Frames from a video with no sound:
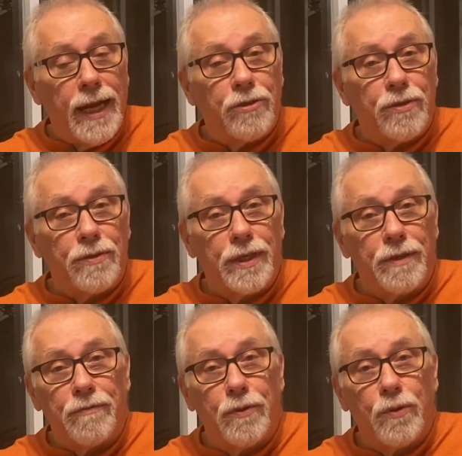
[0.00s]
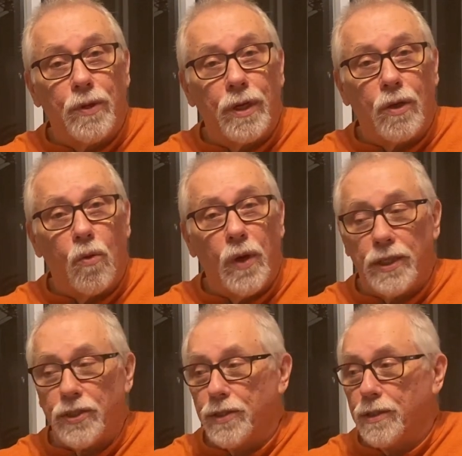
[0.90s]
answering a few
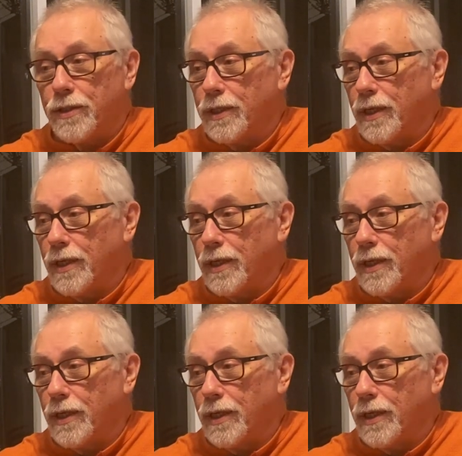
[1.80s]
questions.